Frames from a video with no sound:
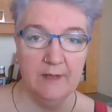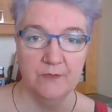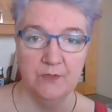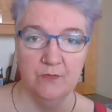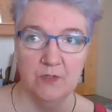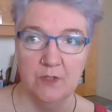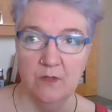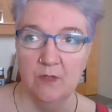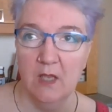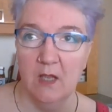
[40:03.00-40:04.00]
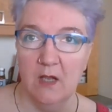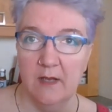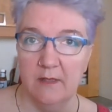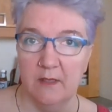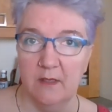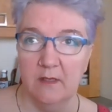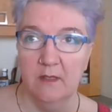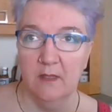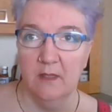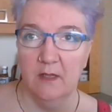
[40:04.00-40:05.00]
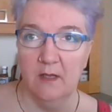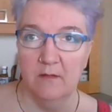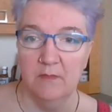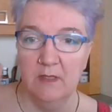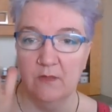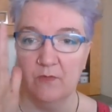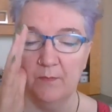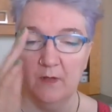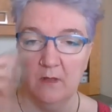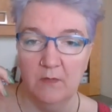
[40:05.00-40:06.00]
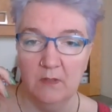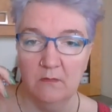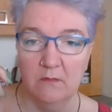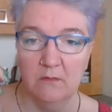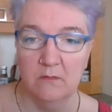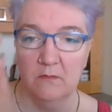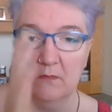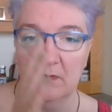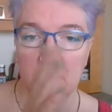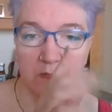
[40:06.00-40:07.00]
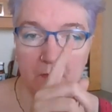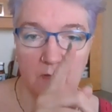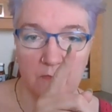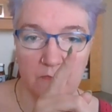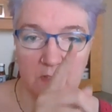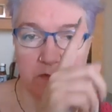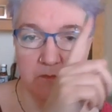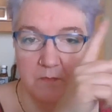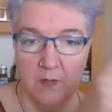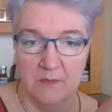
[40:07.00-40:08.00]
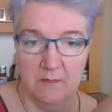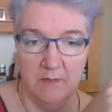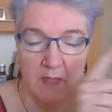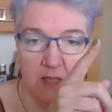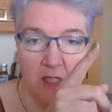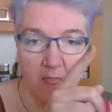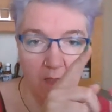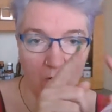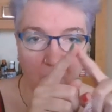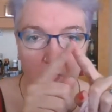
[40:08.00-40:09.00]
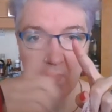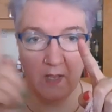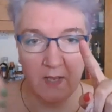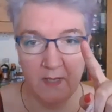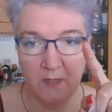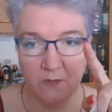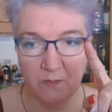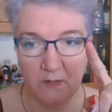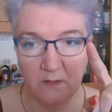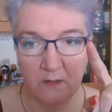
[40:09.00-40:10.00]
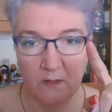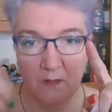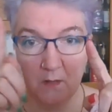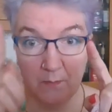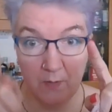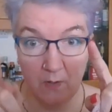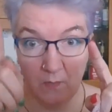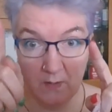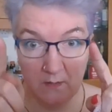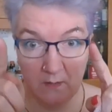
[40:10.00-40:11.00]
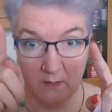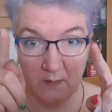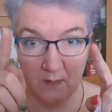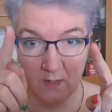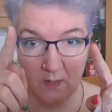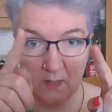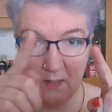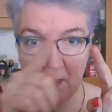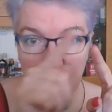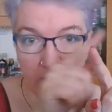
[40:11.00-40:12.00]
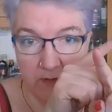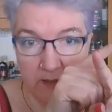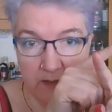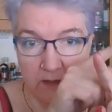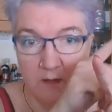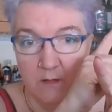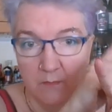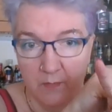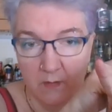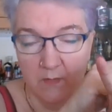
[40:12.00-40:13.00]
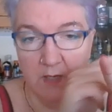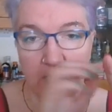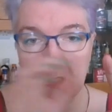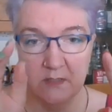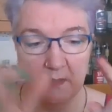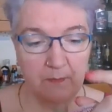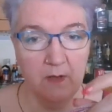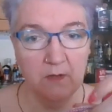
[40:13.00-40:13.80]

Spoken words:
knit through pearl one, so the pearl stitch pops up there, or knit 1, purl 1, knit 3, purl 1. So the purl stitches are slightly offset,